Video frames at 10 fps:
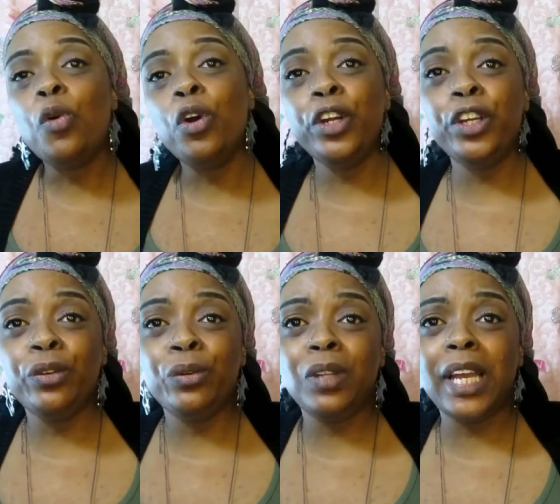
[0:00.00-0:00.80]
Or are
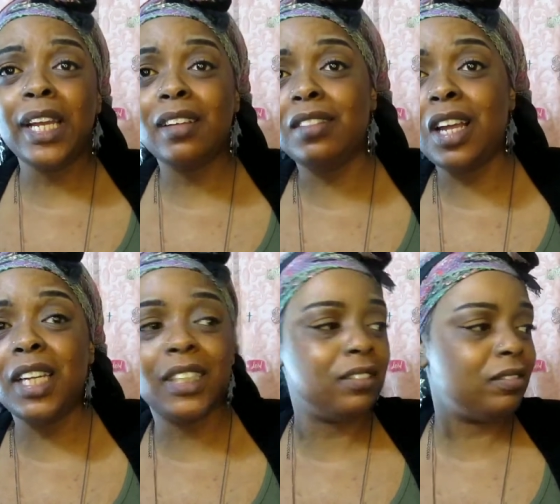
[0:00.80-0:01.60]
you like
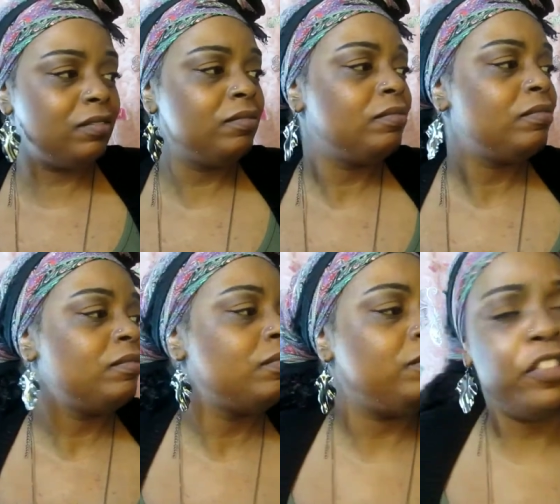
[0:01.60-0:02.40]
not
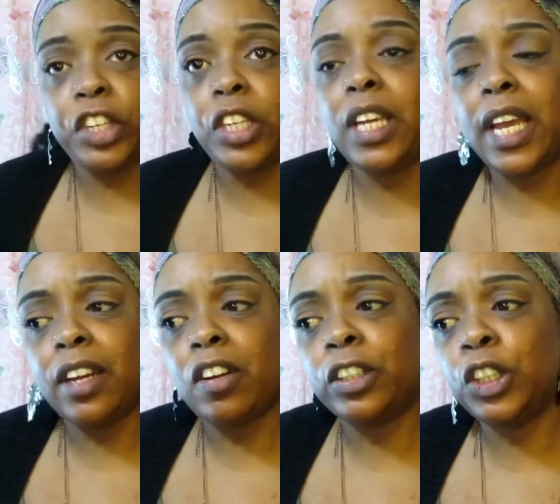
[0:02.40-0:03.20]
V
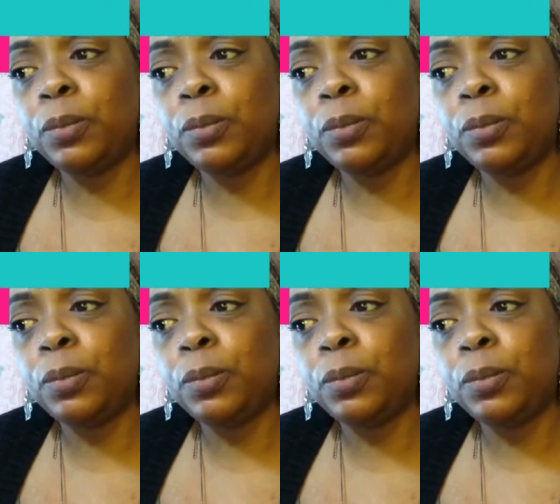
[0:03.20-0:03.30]
and are